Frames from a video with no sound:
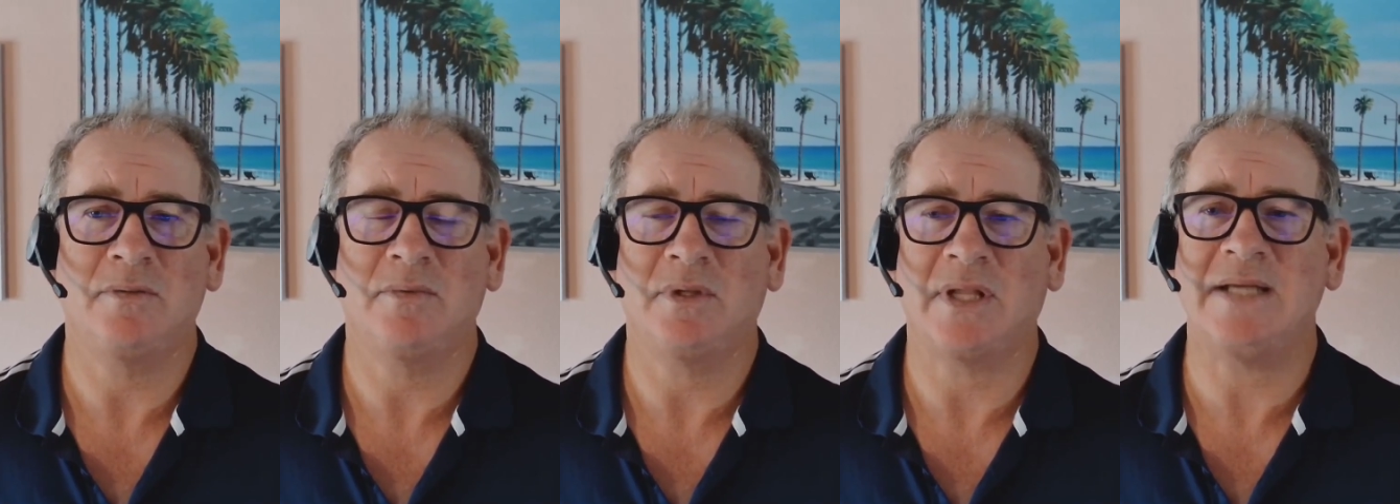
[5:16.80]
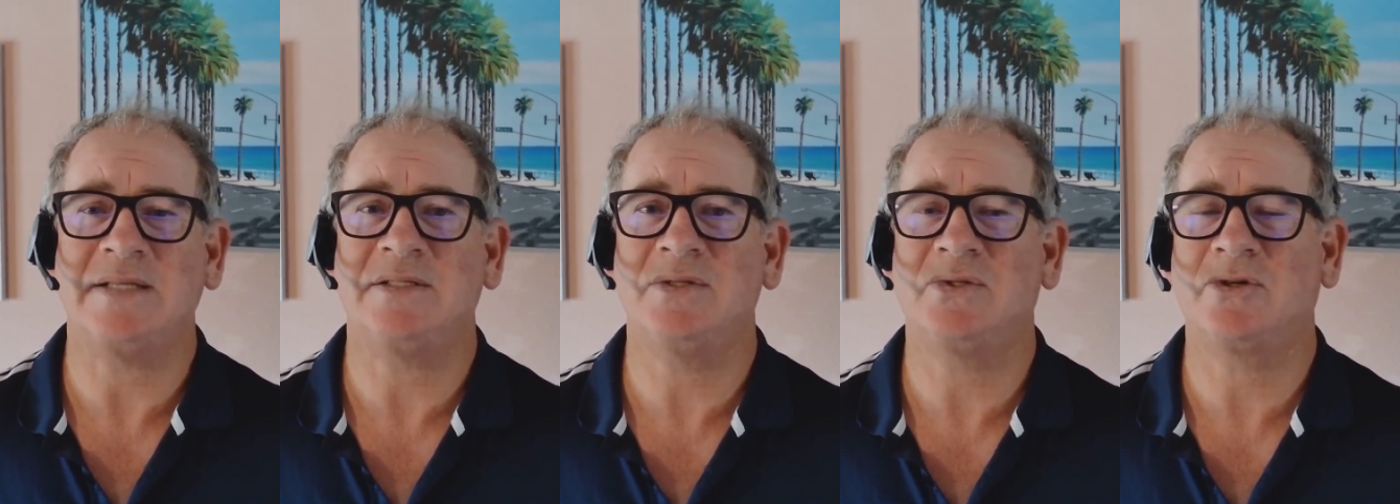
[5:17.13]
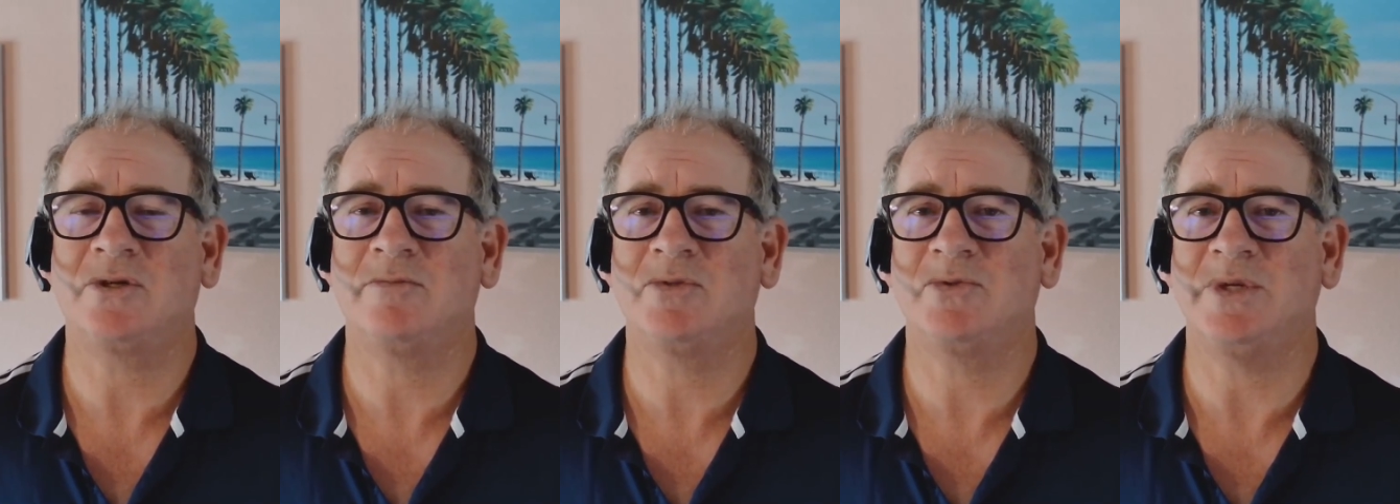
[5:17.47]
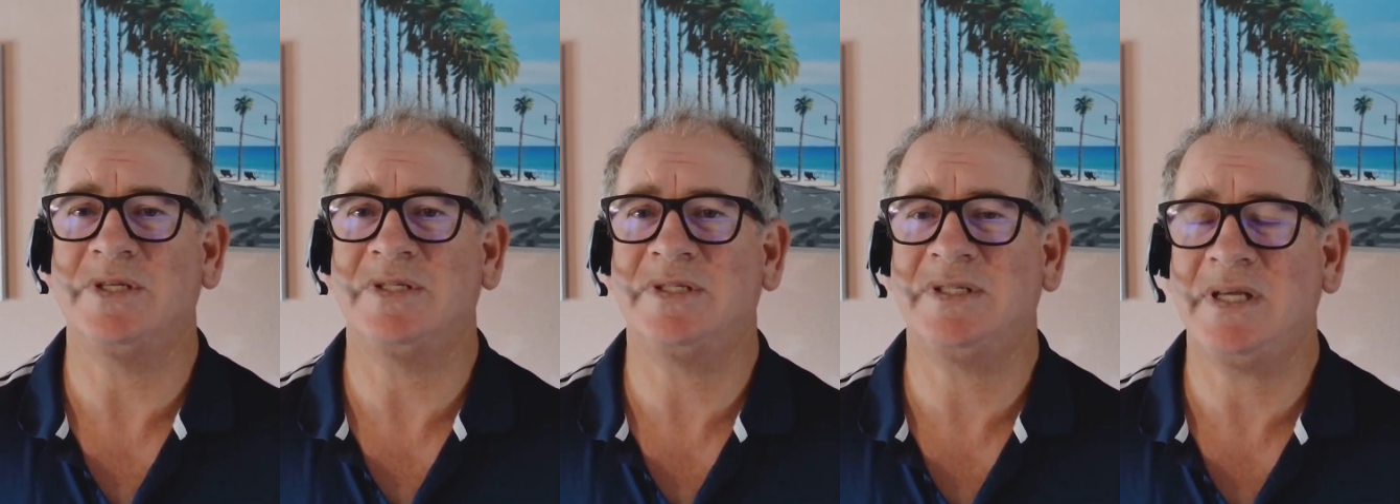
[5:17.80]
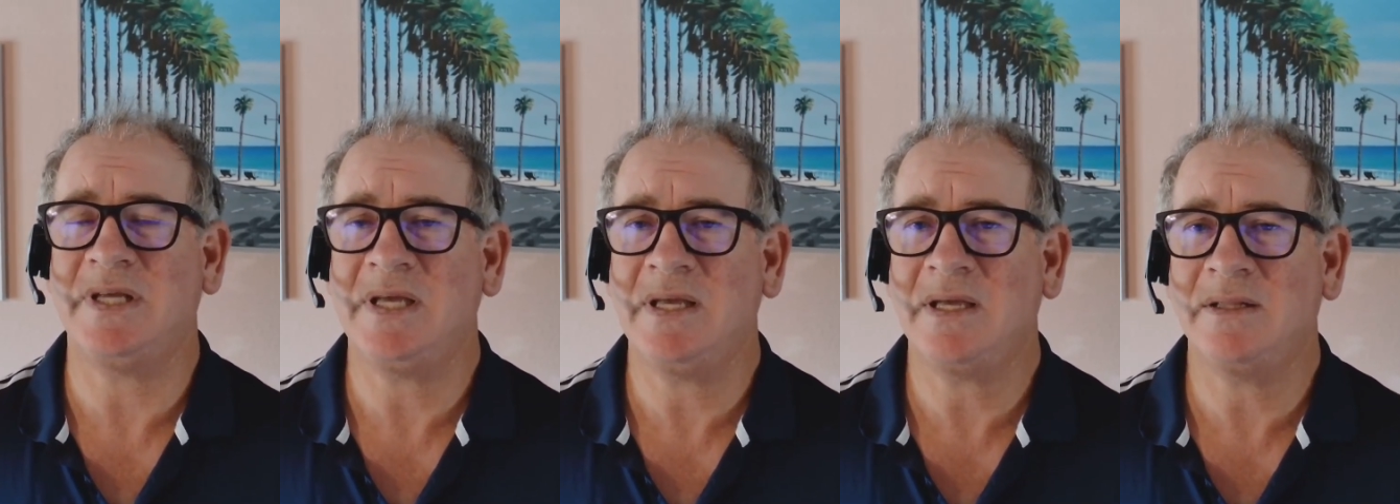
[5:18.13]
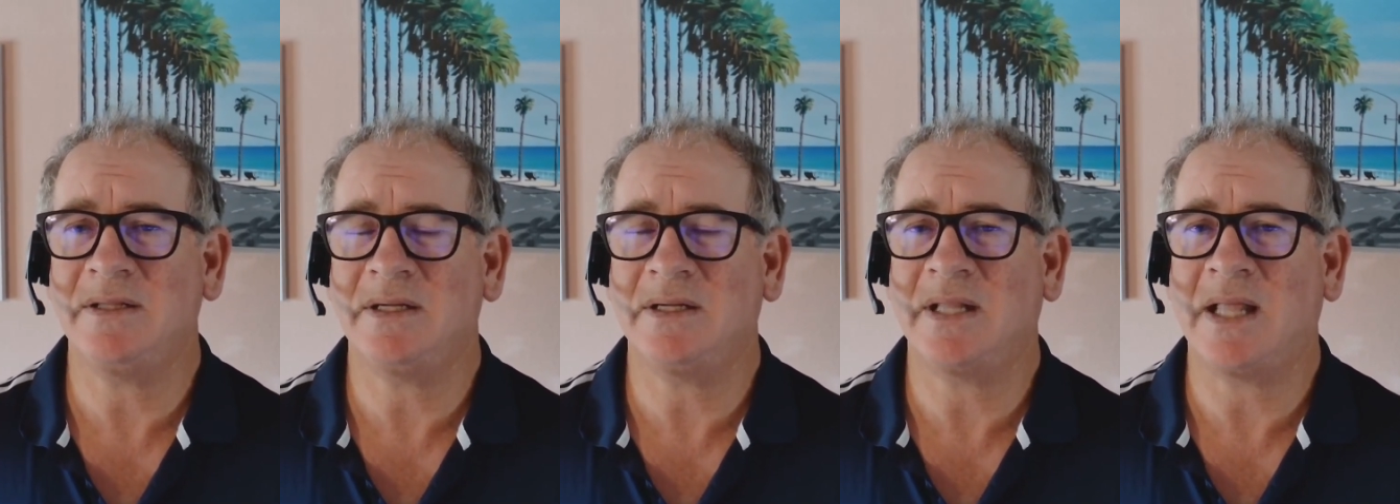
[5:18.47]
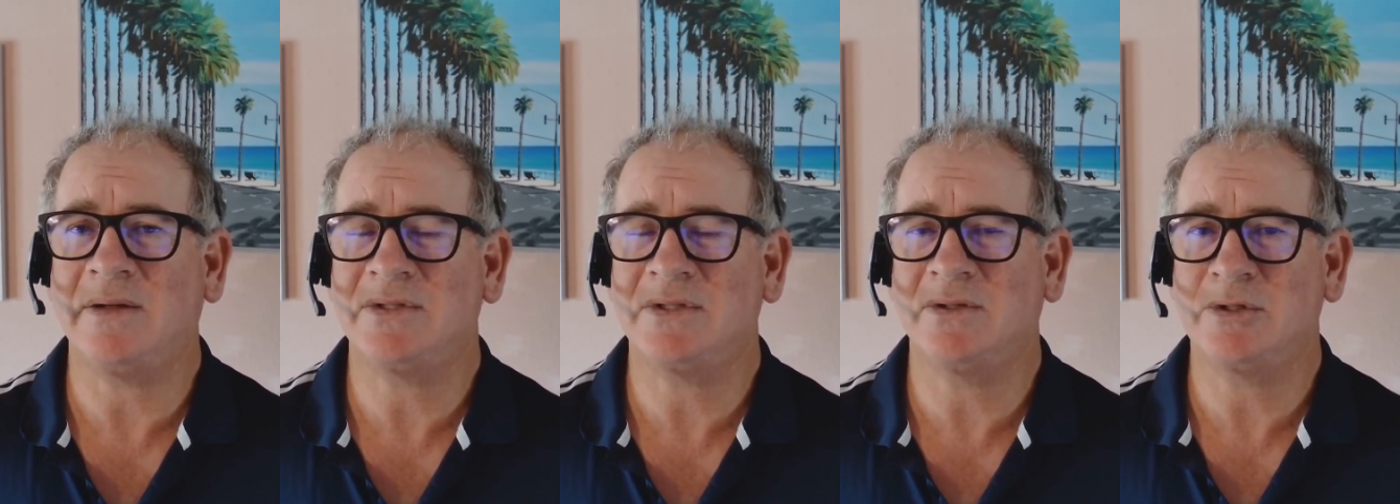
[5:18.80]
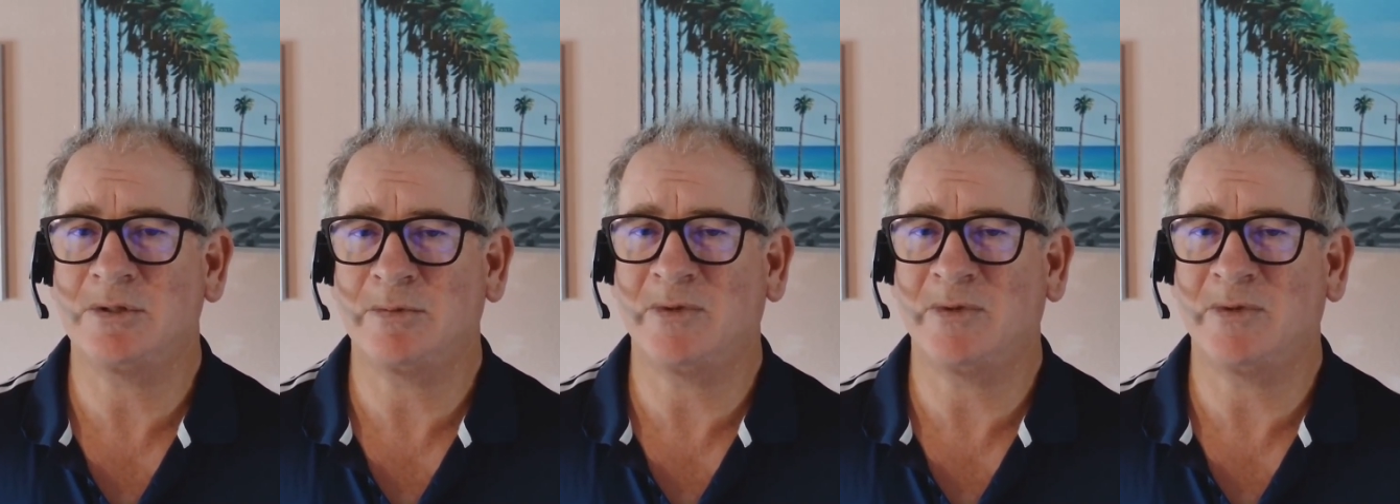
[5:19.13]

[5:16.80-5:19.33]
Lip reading: license terms we see in the cloud solution